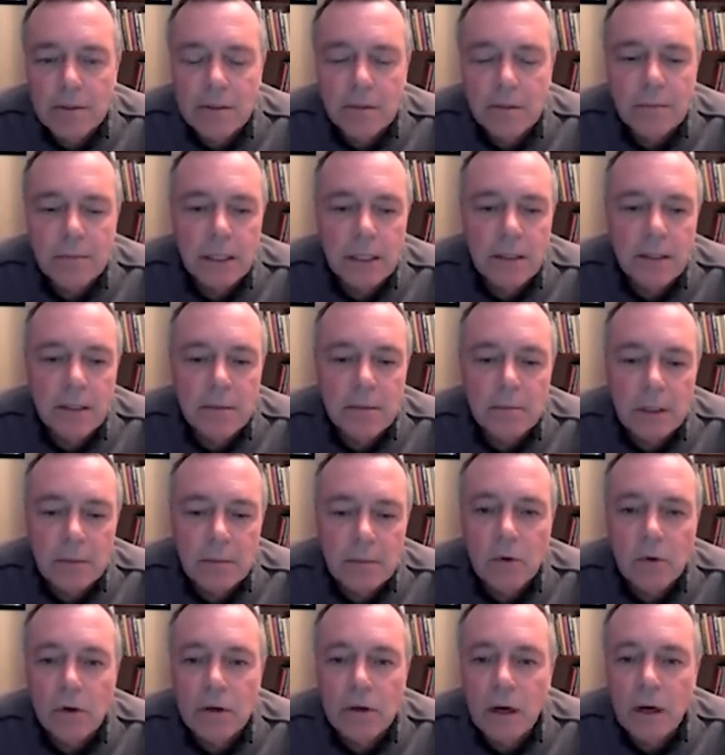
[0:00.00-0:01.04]
to make them
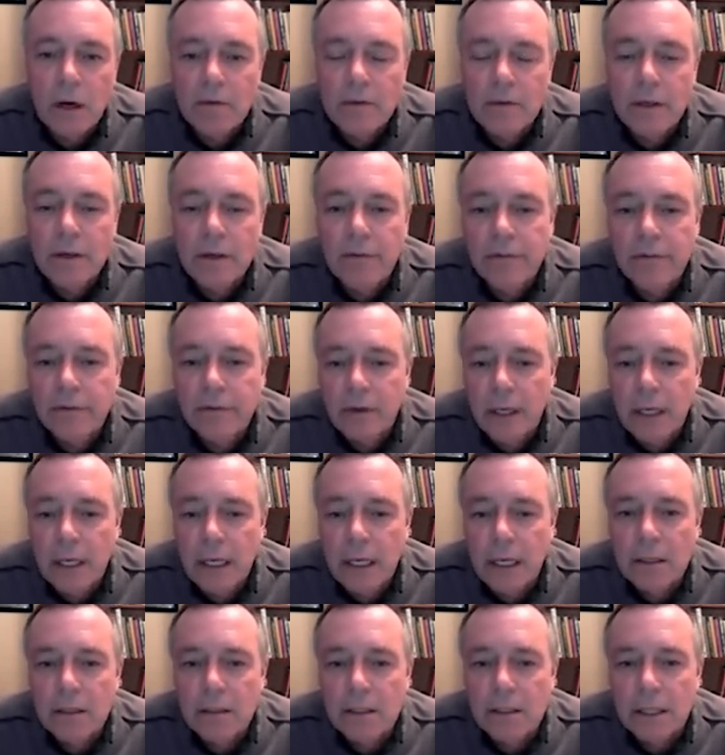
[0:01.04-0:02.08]
more obvious,
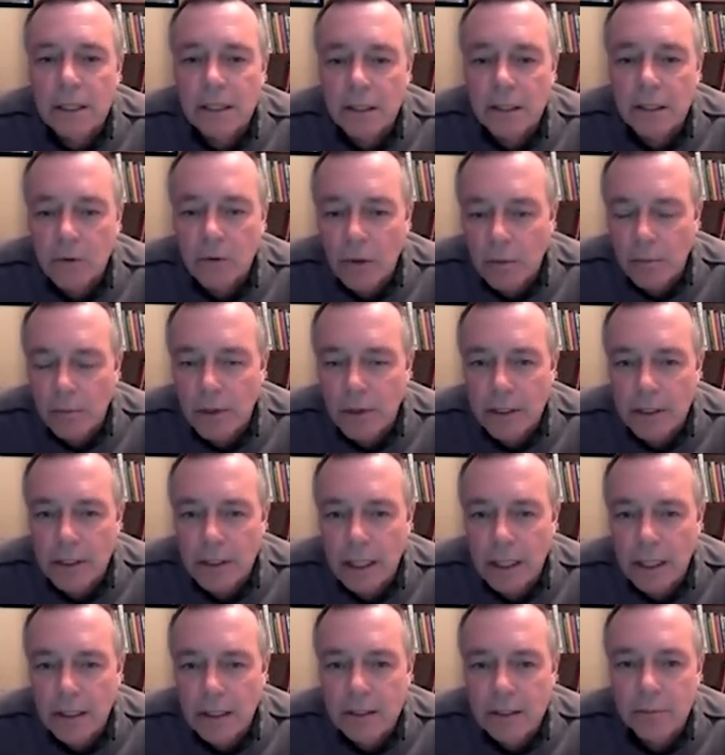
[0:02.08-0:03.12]
and then incorporate
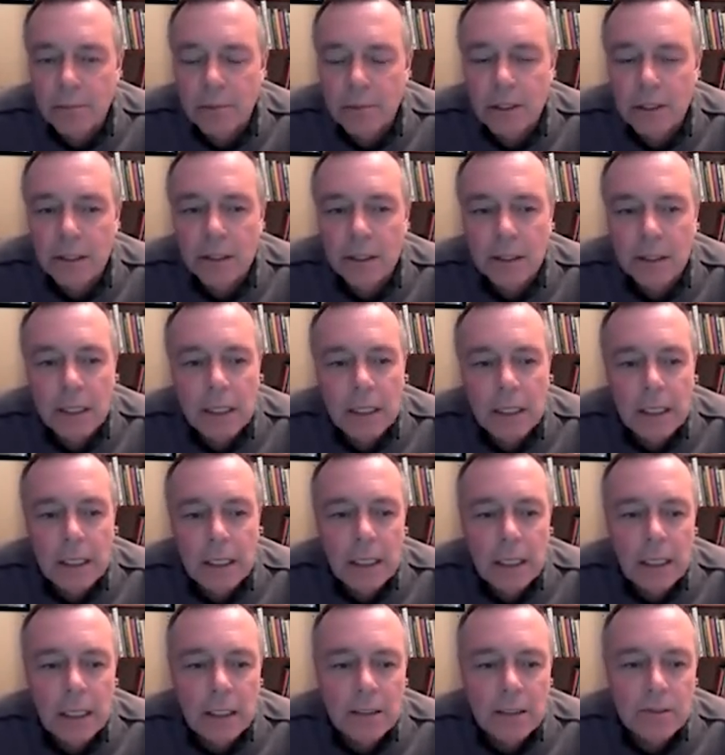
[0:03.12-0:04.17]
that into peat.
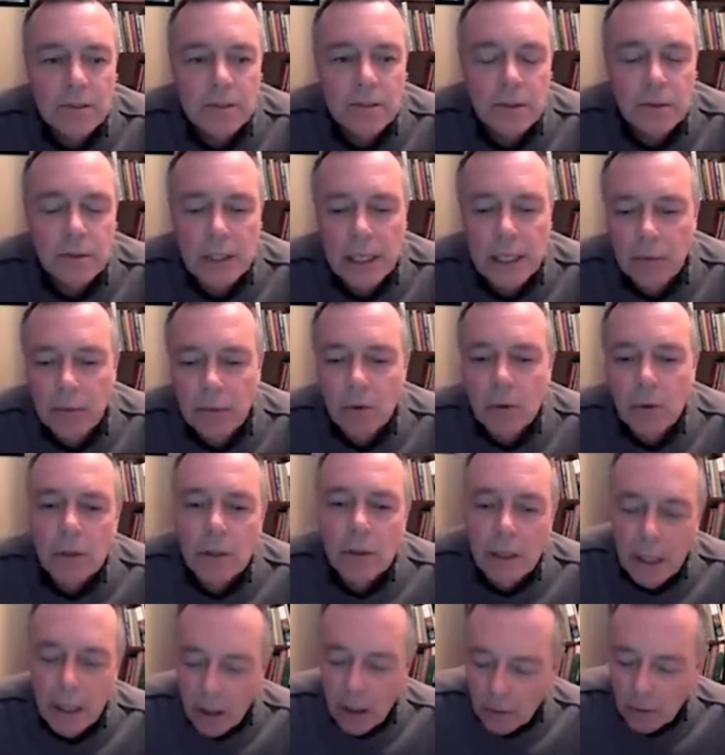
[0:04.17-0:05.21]
So that will
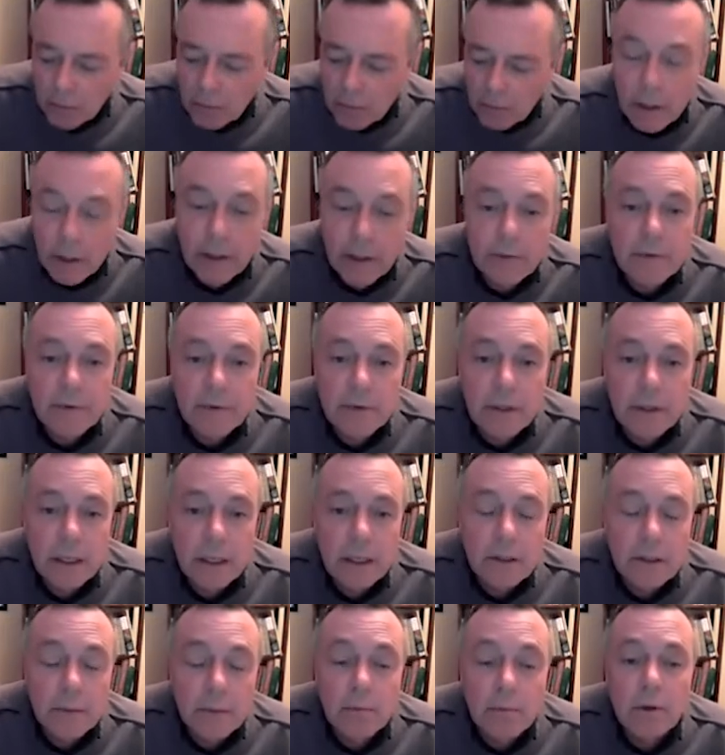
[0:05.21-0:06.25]
help with
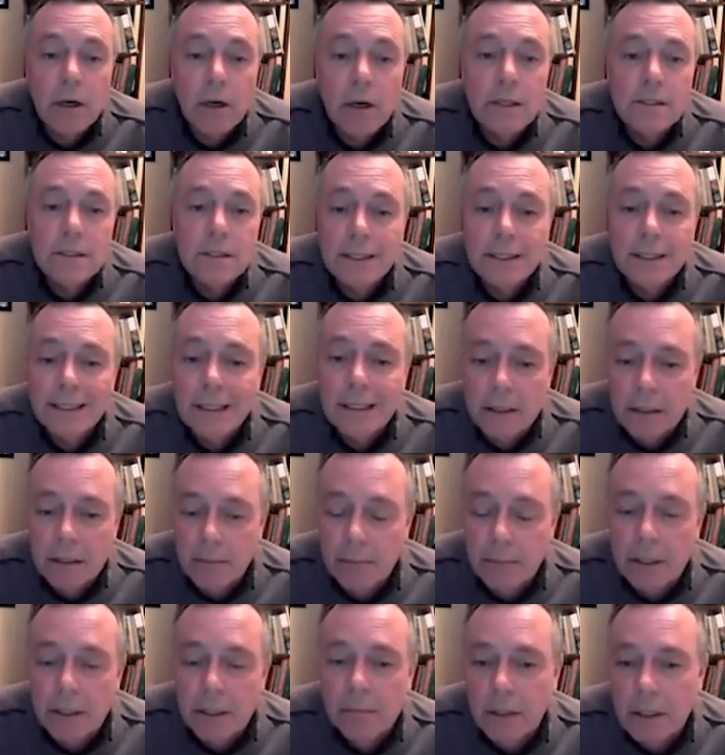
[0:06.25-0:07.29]
the porosity in the
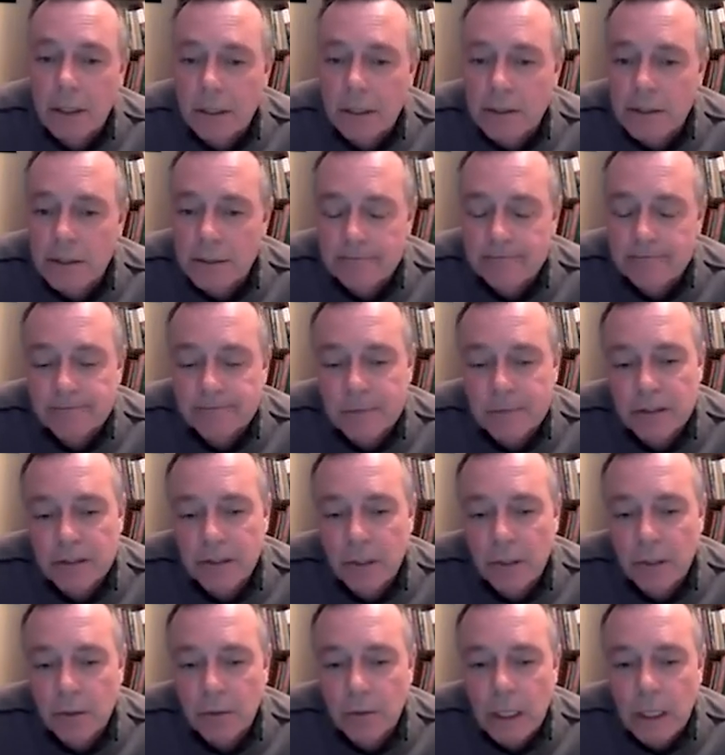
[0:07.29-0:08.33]
peat base.
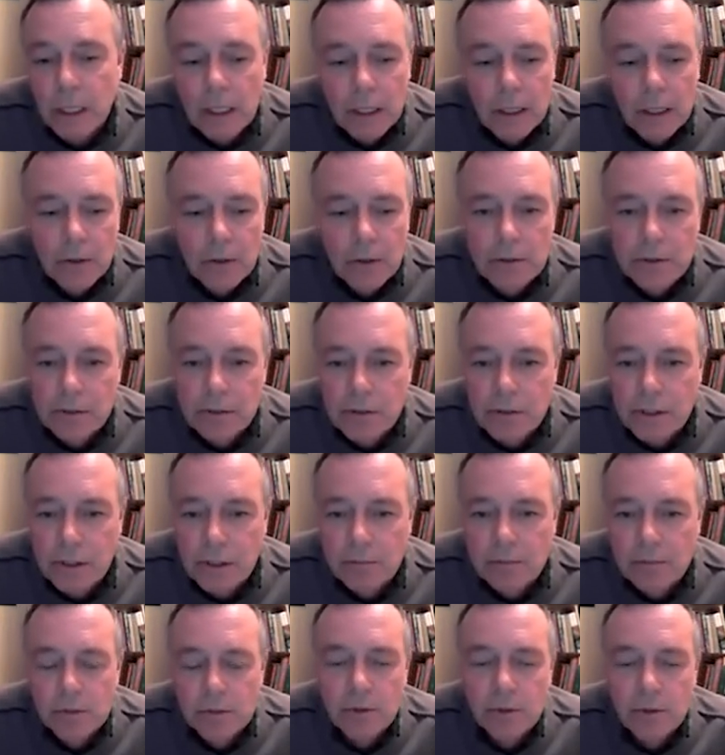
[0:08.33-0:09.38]
So those are
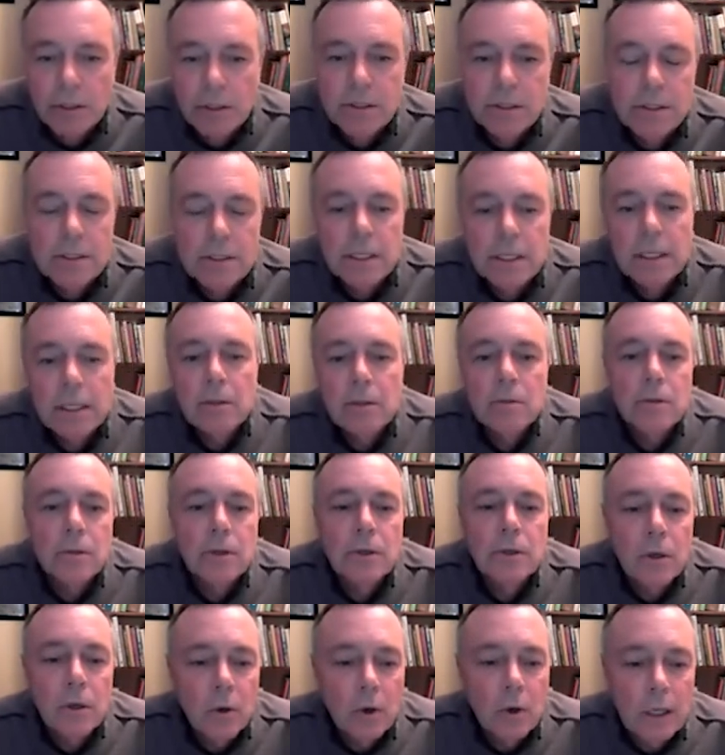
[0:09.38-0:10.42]
some choices. I don't
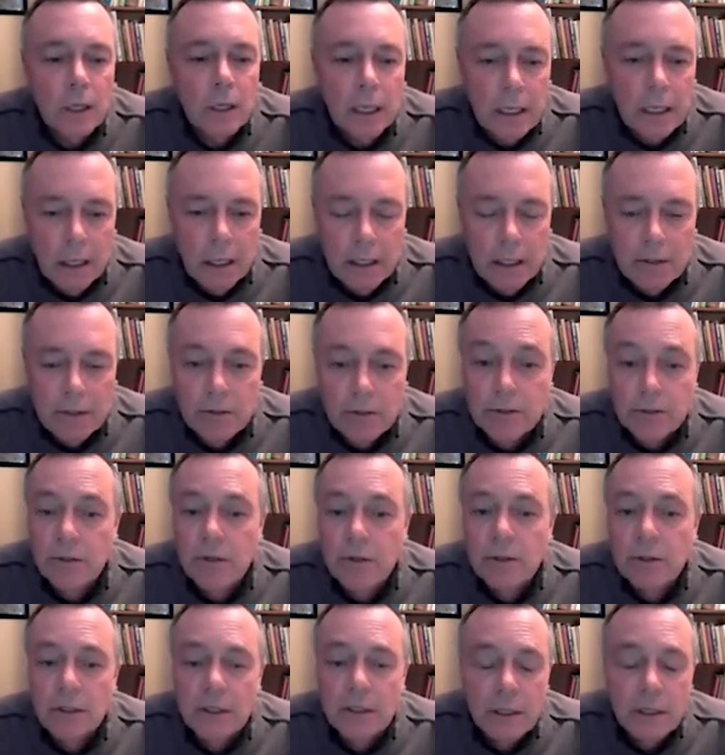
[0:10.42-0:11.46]
know. They're
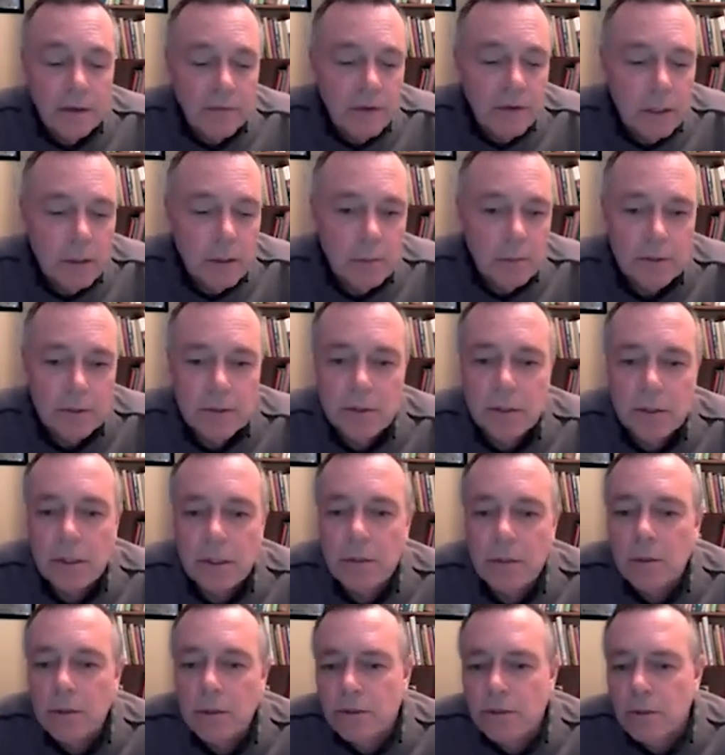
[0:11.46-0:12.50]
certainly available to the
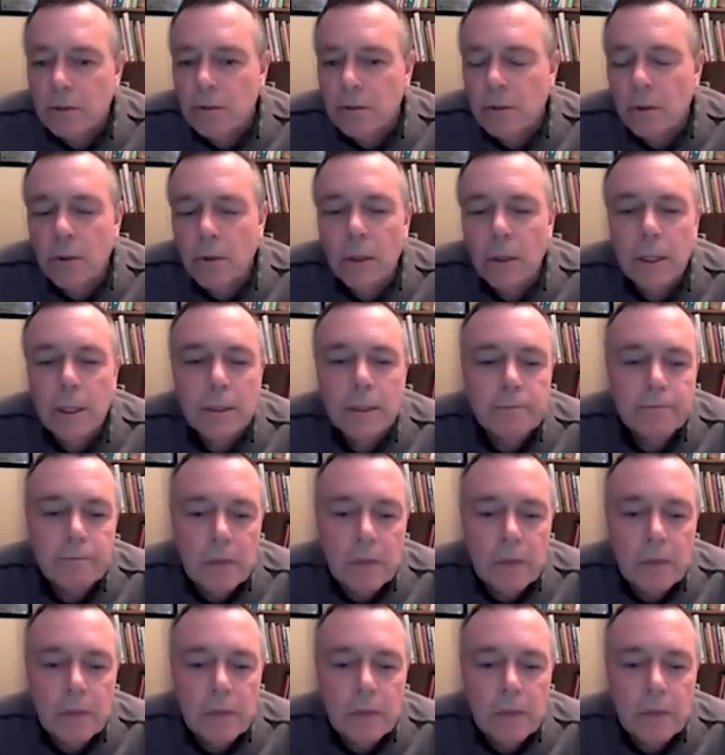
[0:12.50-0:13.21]
commercial grower.